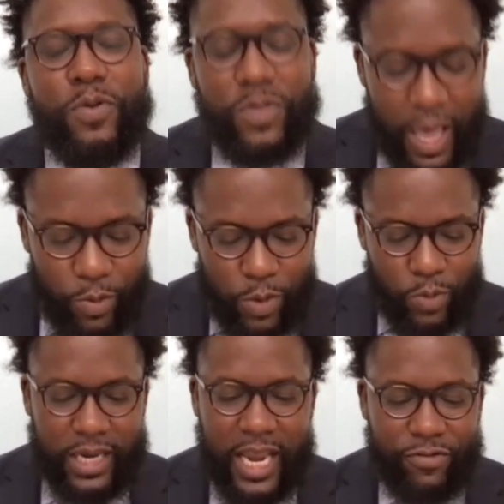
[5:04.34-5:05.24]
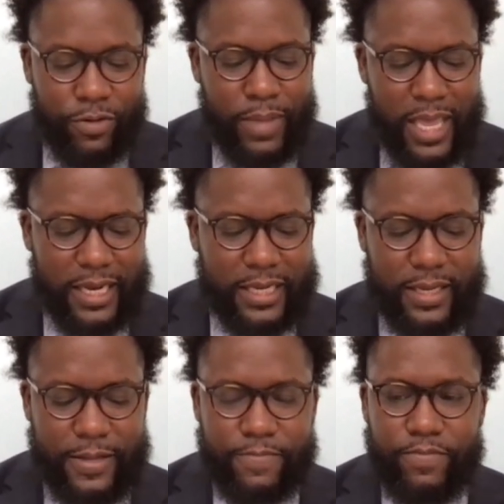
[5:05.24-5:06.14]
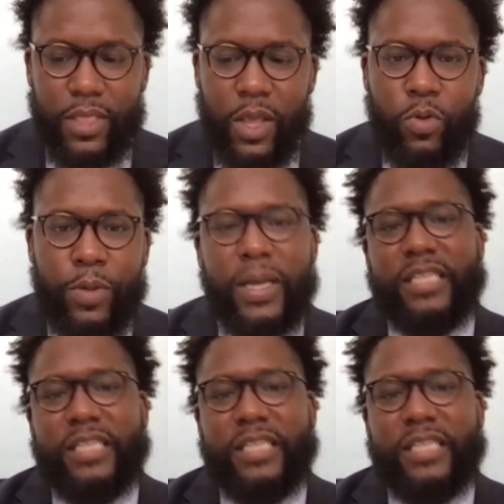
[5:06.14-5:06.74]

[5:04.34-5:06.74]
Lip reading: that we would never meet. We must